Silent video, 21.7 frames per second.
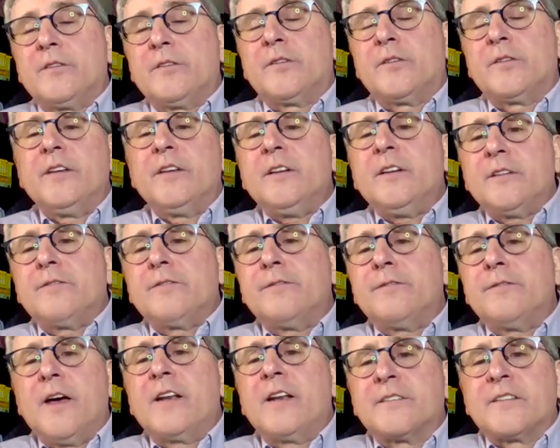So I think the
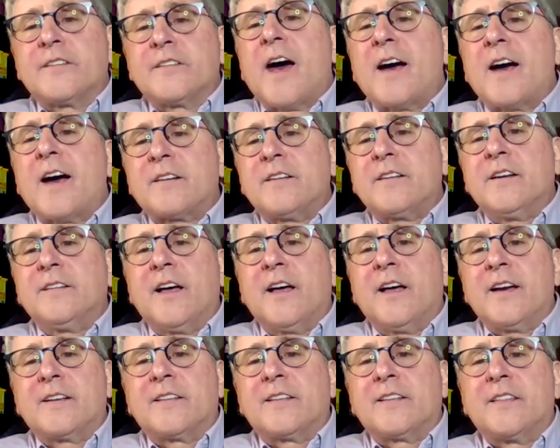Fed is acting
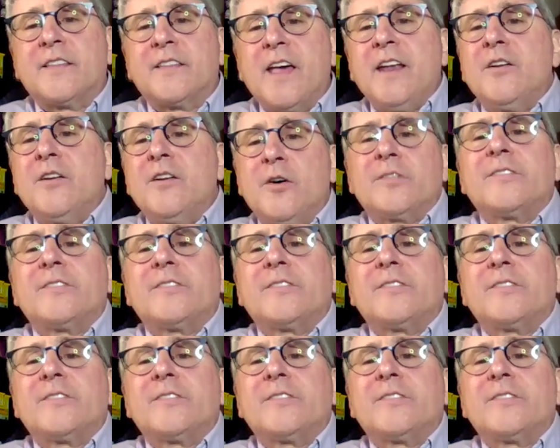like they know